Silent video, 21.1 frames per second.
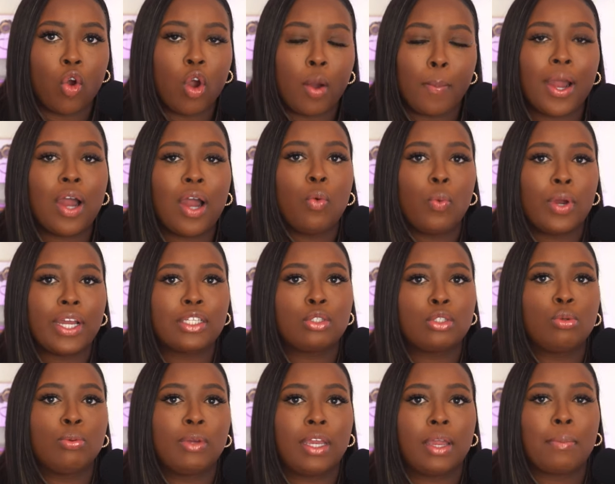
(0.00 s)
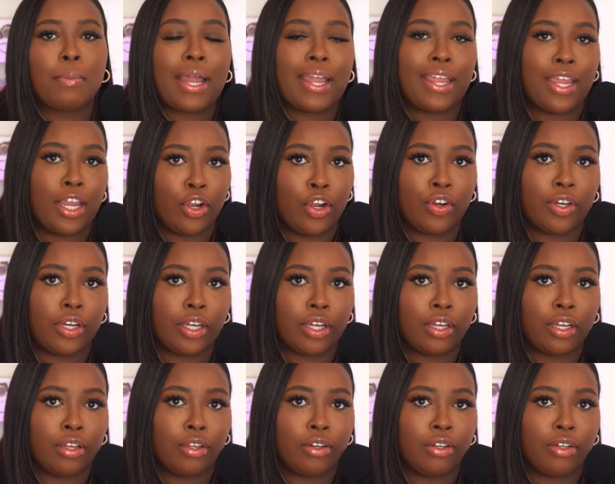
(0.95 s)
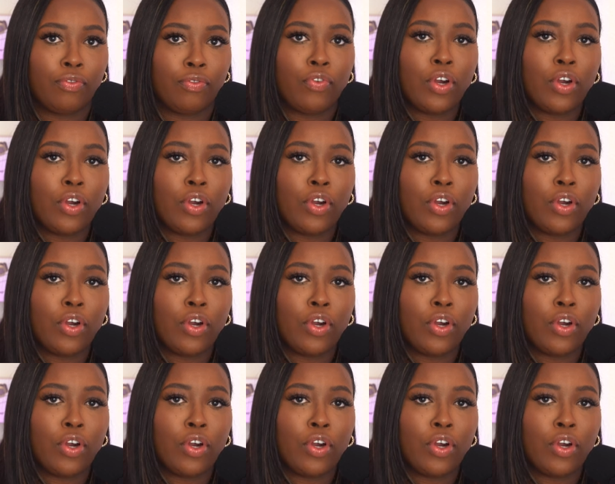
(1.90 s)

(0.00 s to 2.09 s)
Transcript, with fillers: on my way to get my hair done,